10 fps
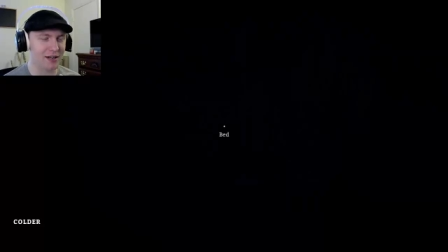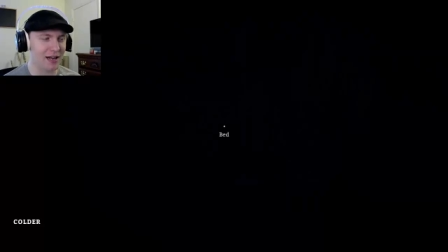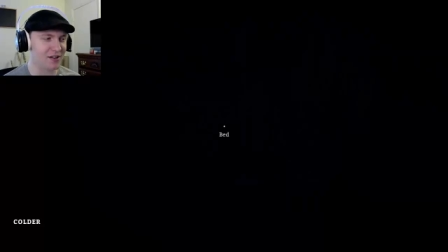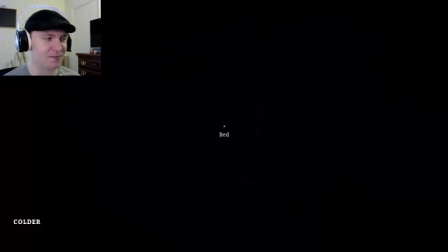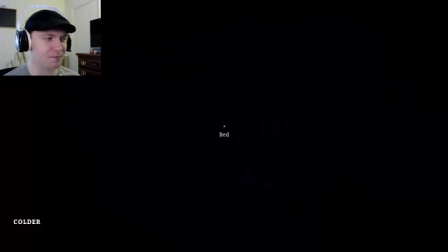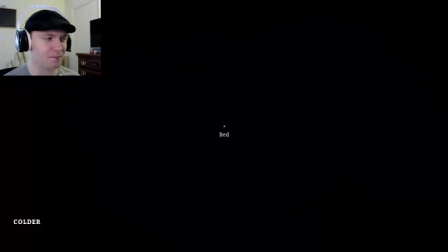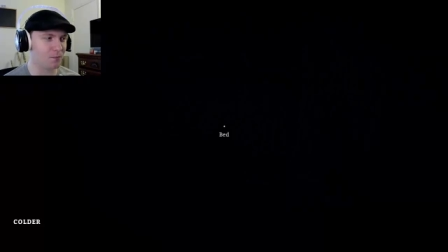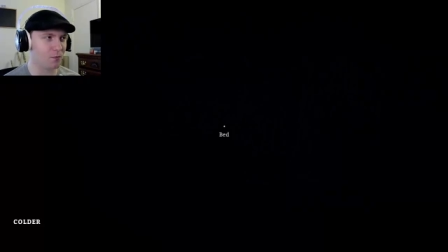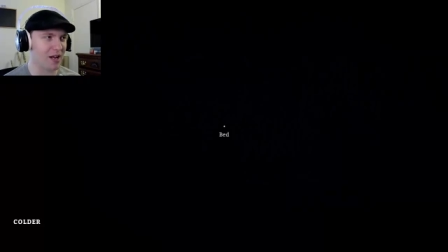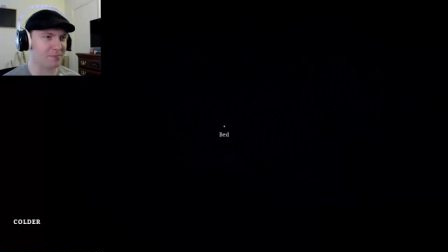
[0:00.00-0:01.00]
It's
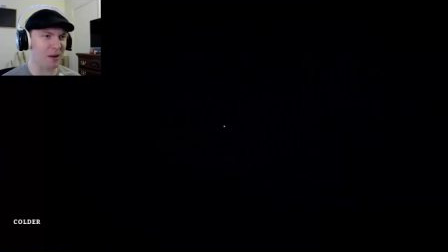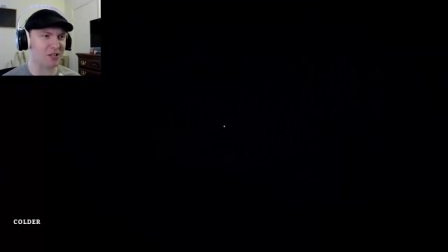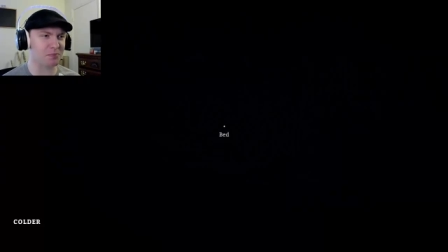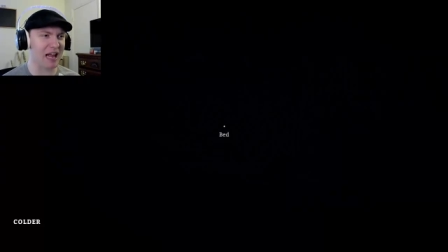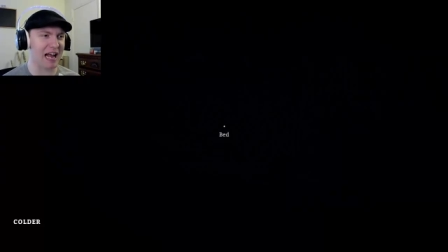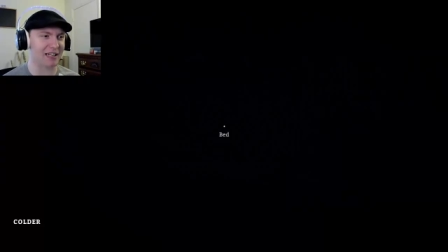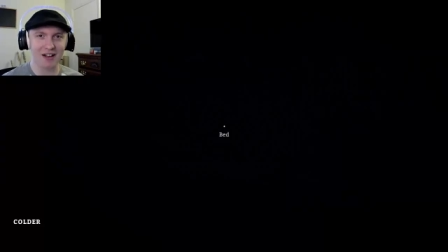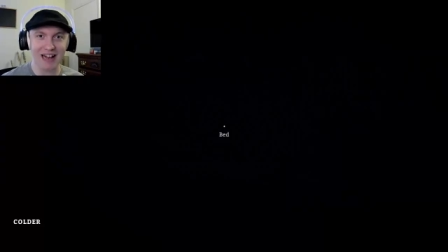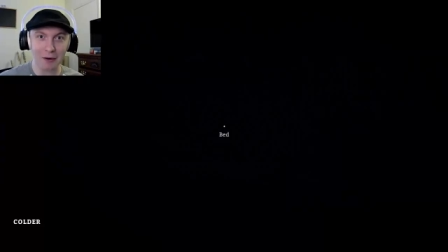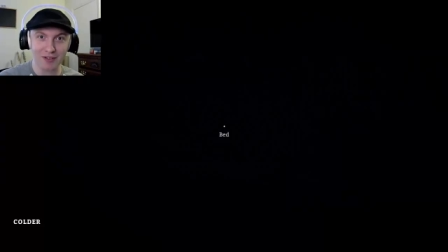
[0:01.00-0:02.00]
it's pitch black.
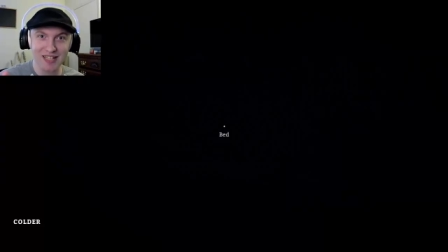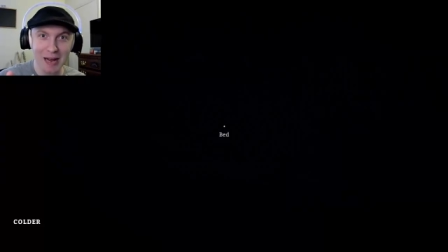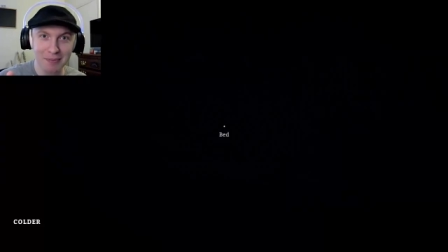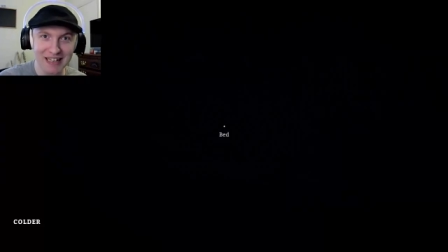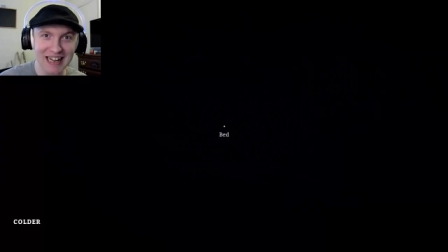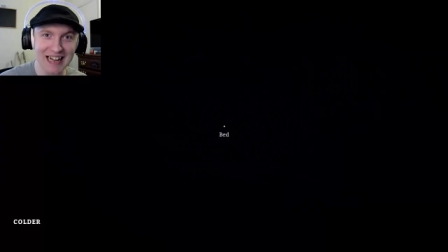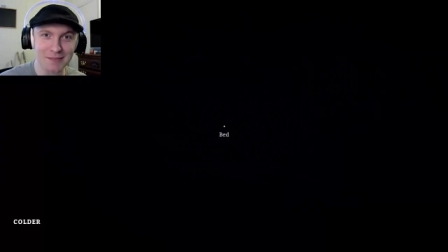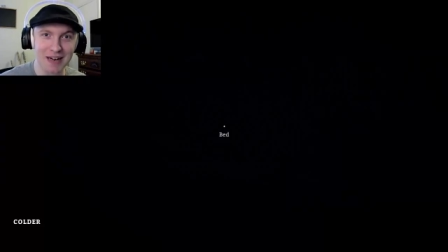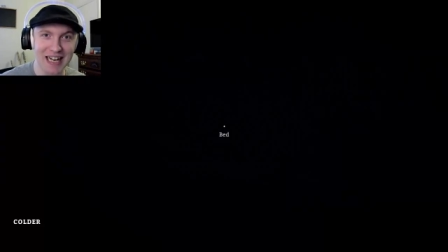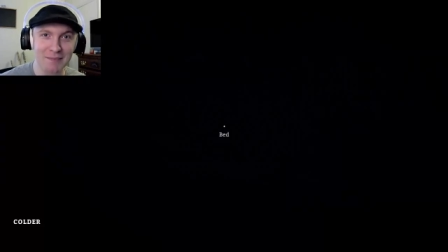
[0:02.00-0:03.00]
Hey, what's happening, guys?
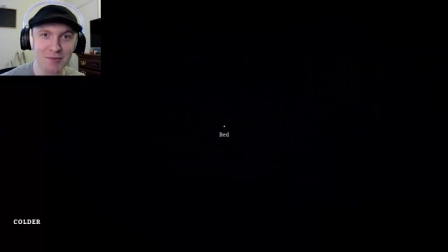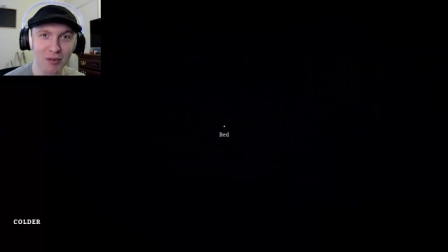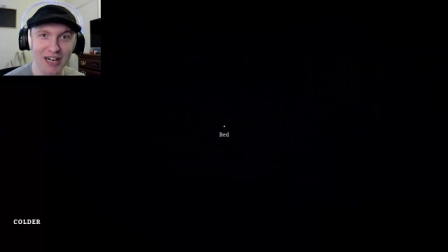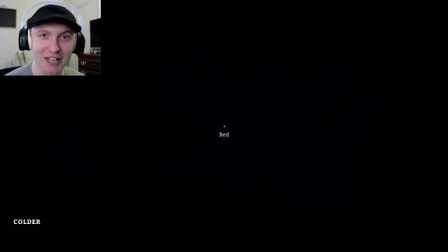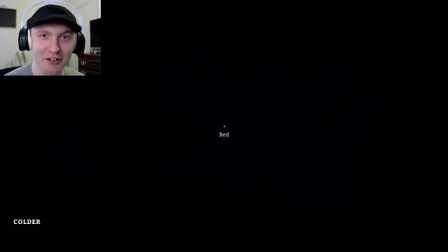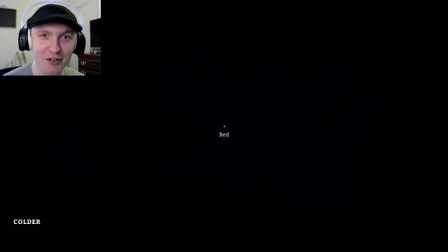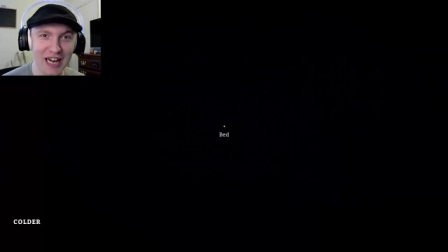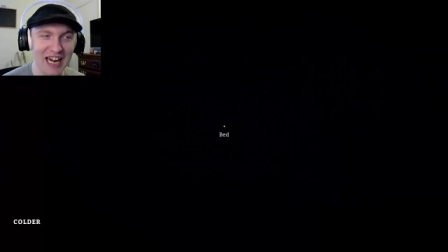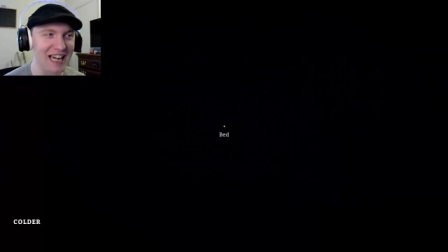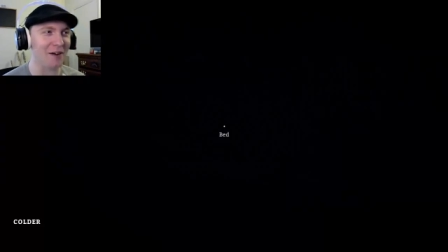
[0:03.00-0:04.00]
My name's
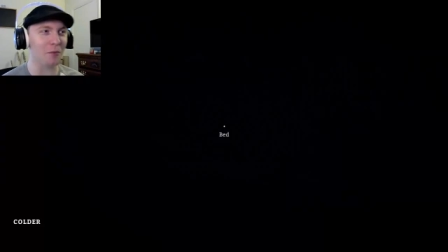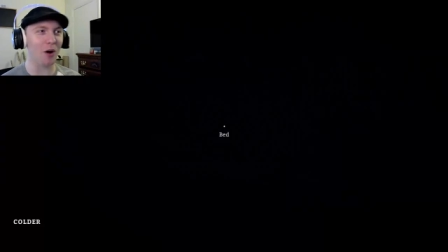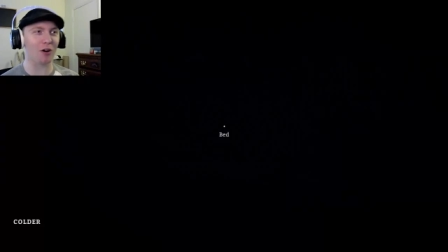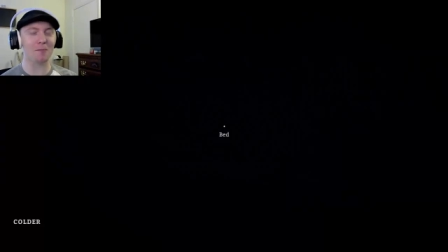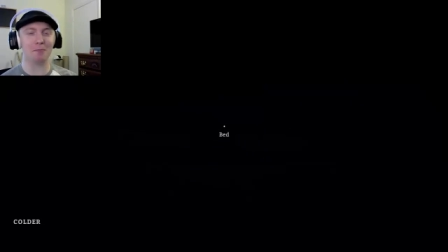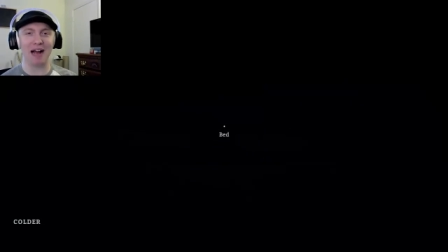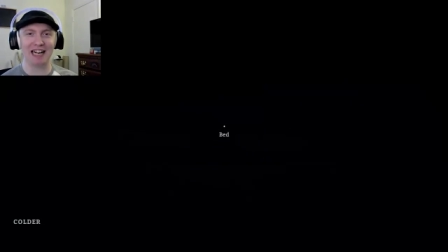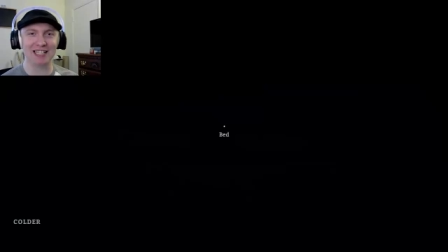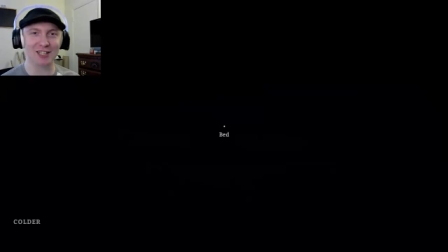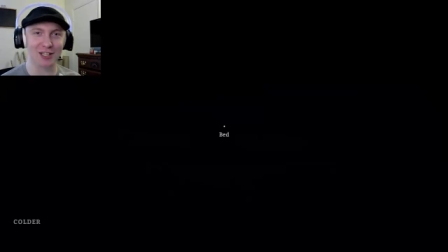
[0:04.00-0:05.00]
BreadHeroDan, and welcome
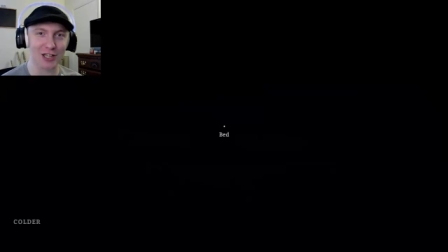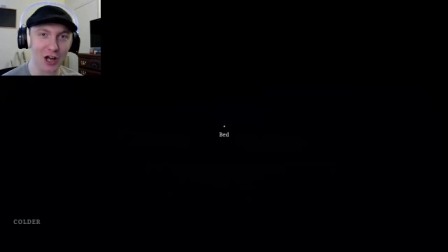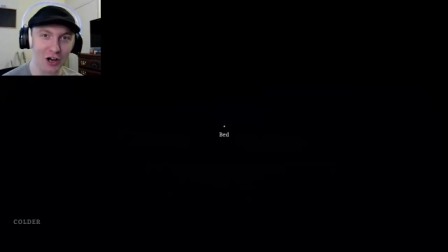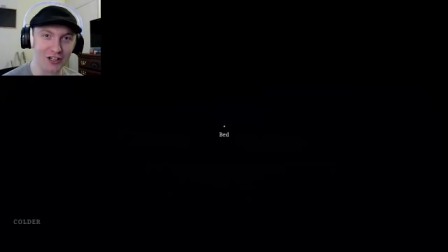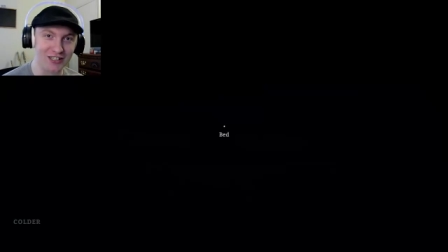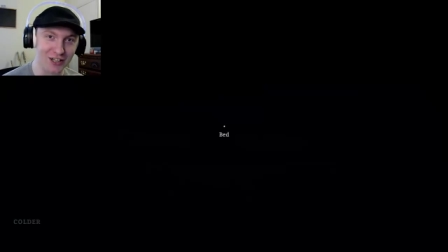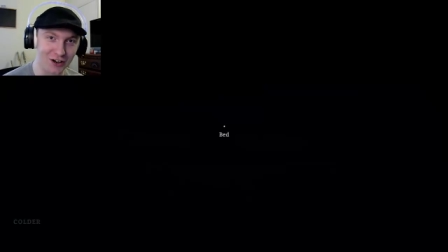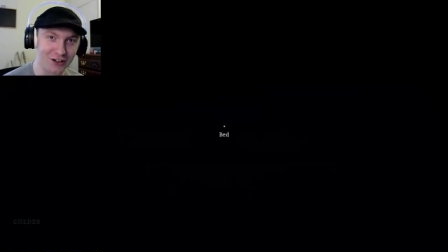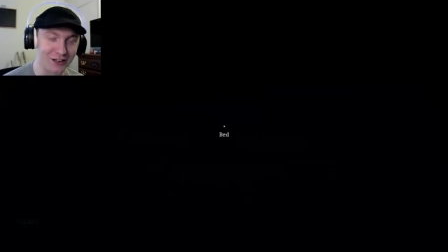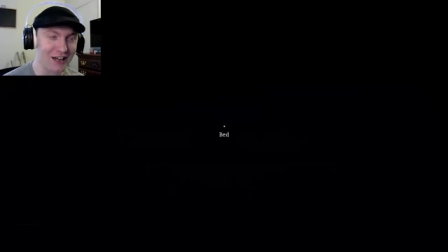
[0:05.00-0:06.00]
back to the Long
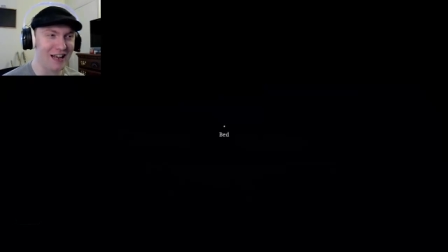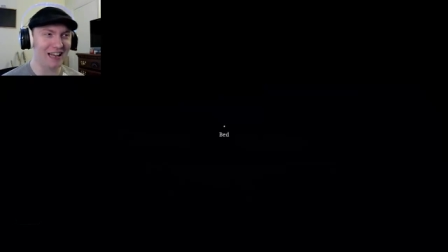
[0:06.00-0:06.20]
Dark.